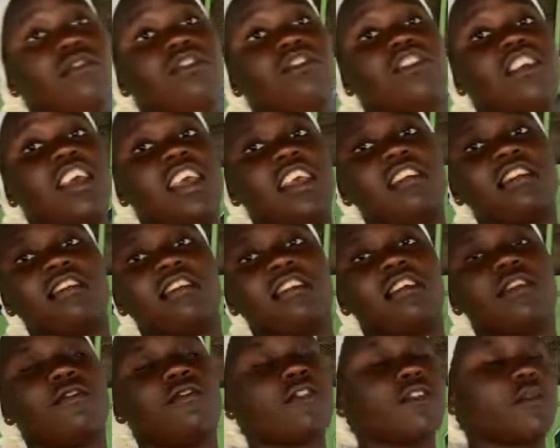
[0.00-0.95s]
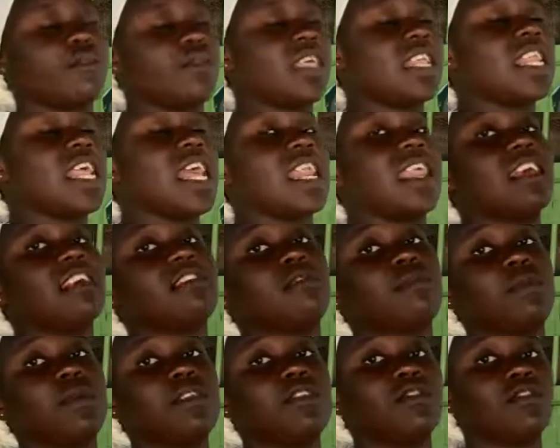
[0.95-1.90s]
change from the direct
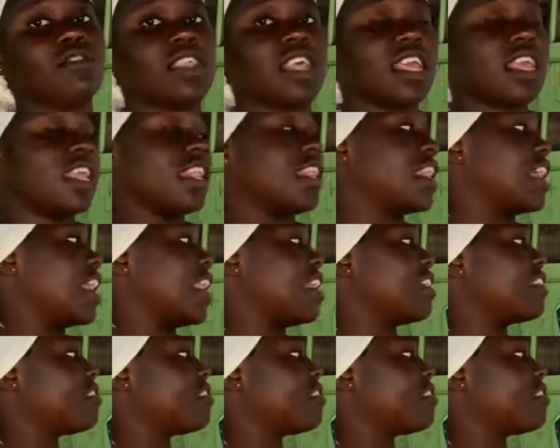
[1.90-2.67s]
speech to the indirect